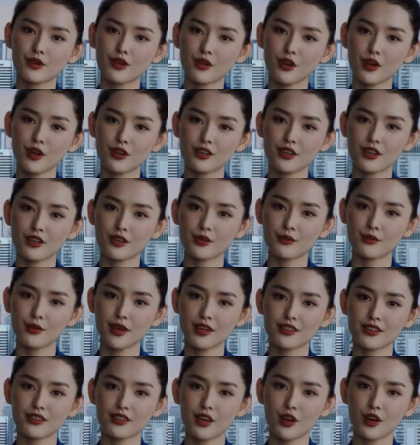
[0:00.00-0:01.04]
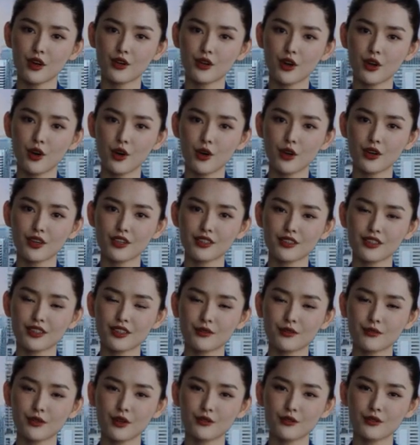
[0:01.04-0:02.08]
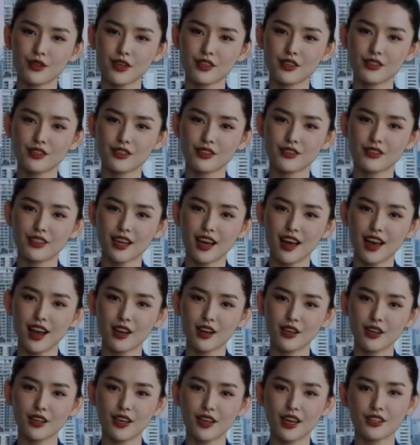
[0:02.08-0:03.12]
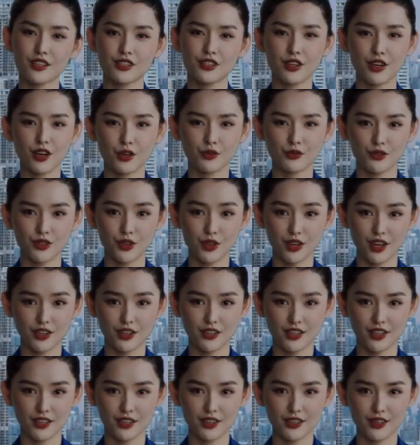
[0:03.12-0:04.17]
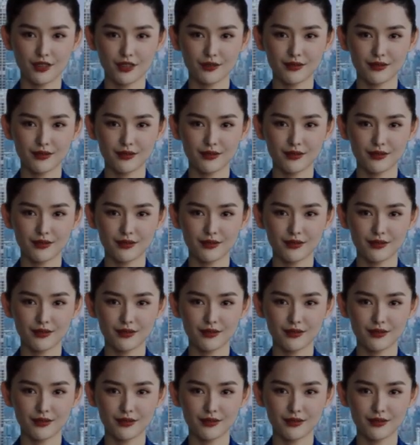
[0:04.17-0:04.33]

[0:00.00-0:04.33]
your content based on your audience's preferences and the nature of your content.